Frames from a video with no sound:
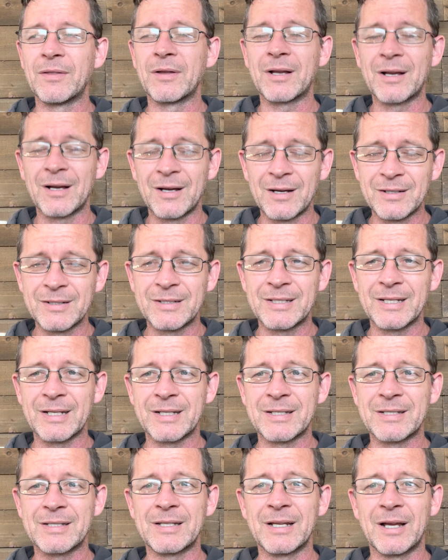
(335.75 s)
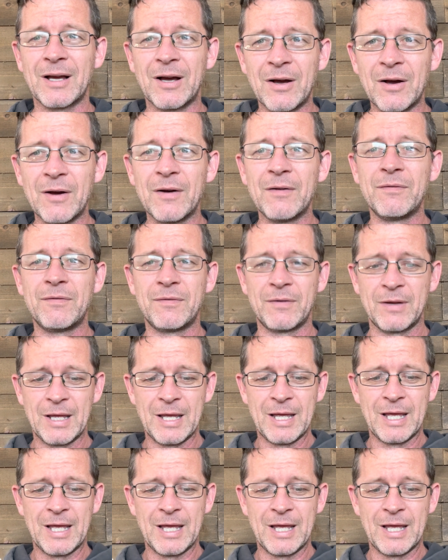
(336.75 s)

the context of